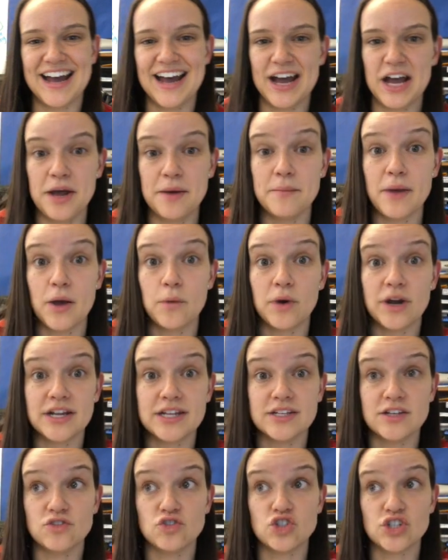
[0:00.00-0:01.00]
I want
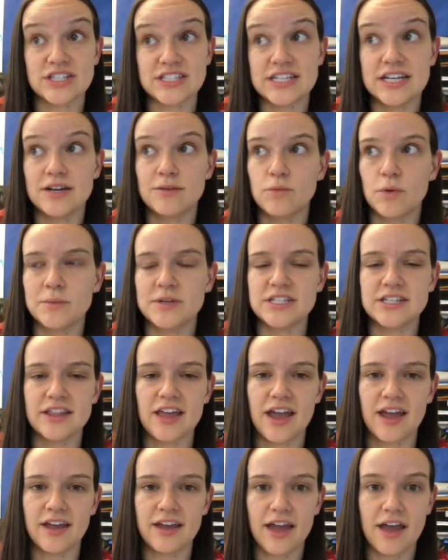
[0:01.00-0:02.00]
to just take a moment to
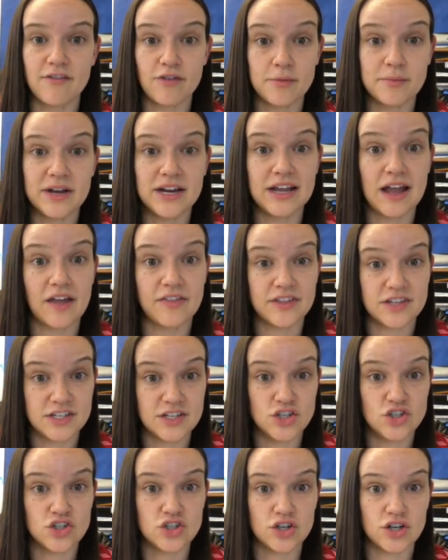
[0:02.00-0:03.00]
thank everybody at the
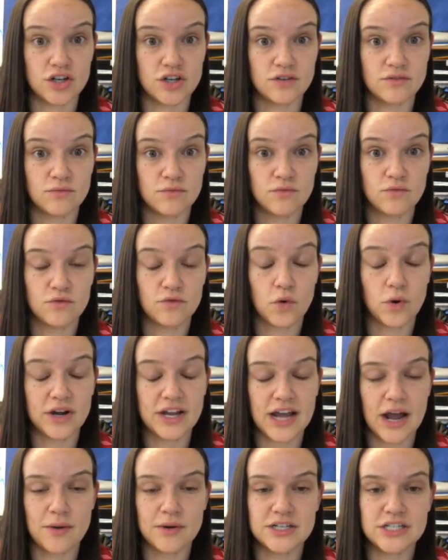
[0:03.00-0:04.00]

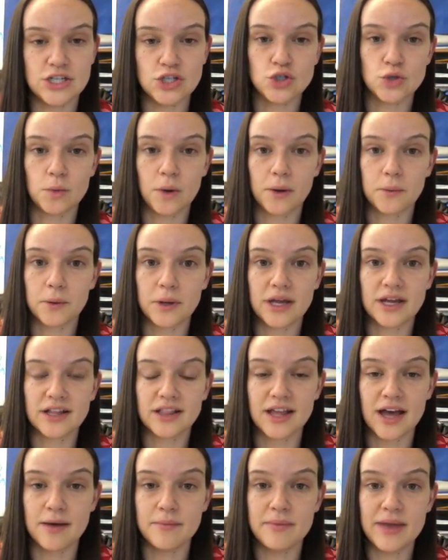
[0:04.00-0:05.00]
40-Hour Teacher Workweek
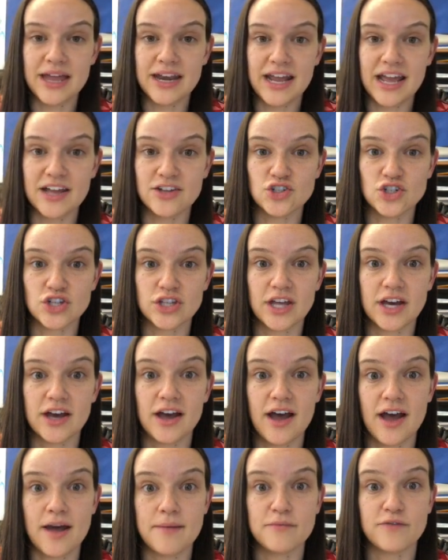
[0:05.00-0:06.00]
Club and
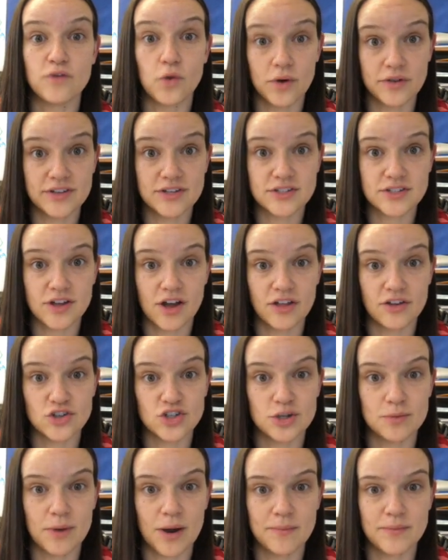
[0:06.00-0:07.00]
Angela for this
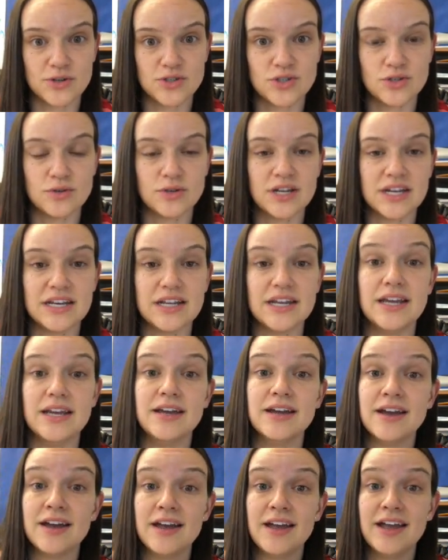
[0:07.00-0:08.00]
scholarship
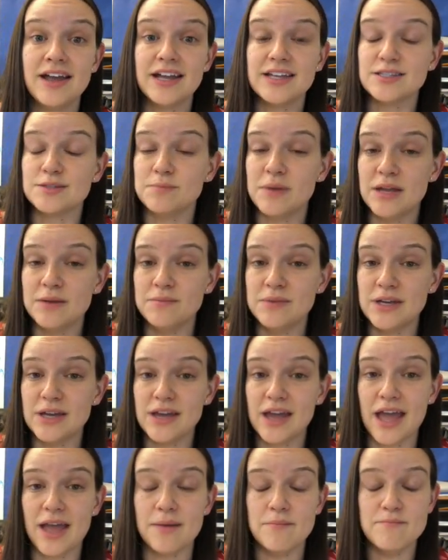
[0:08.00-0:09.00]
opportunity. It's made
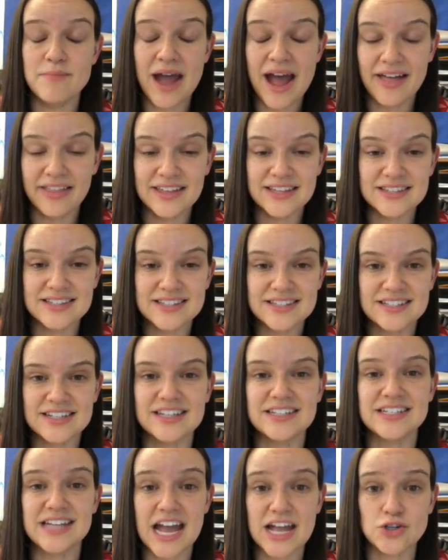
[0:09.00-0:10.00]
me a balanced,
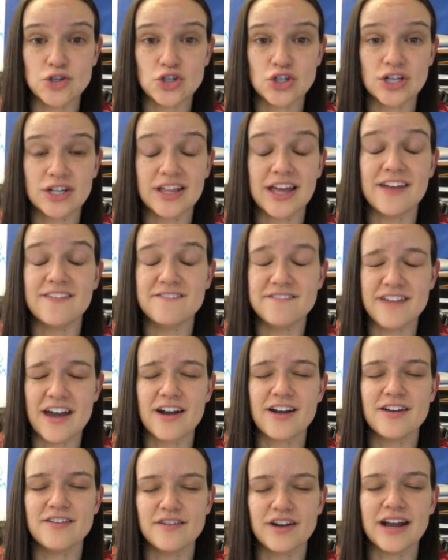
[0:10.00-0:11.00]
intentional, and
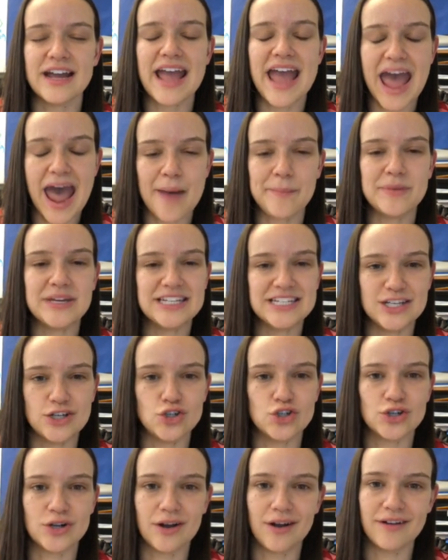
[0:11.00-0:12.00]
very, very happy
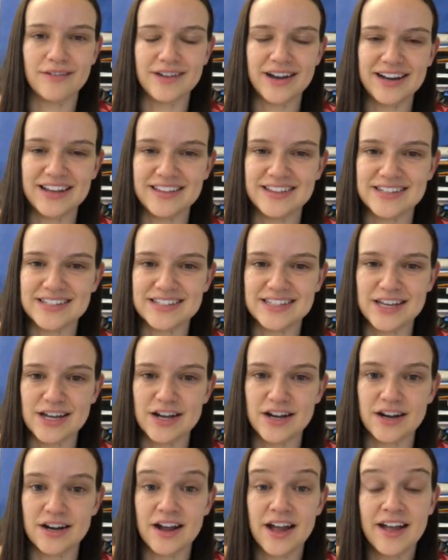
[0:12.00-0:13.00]
teacher already this
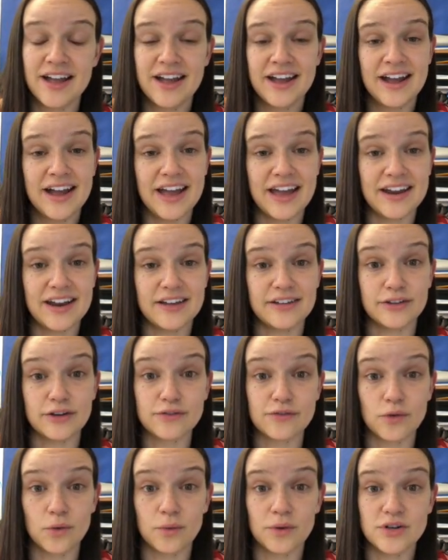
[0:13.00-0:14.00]
year, and I
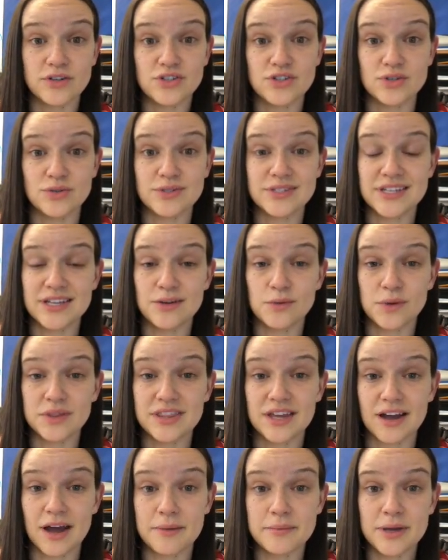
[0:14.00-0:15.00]
look forward to seeing what
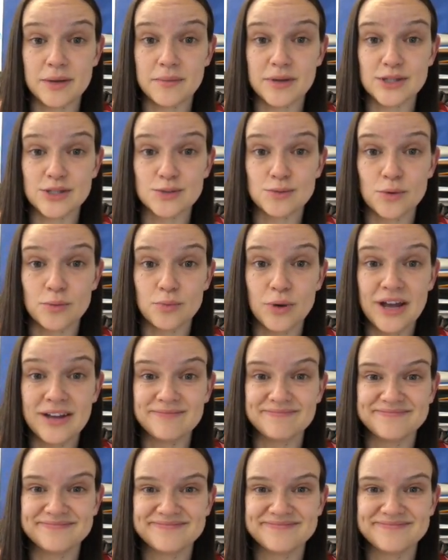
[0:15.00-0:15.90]
the coming months will bring.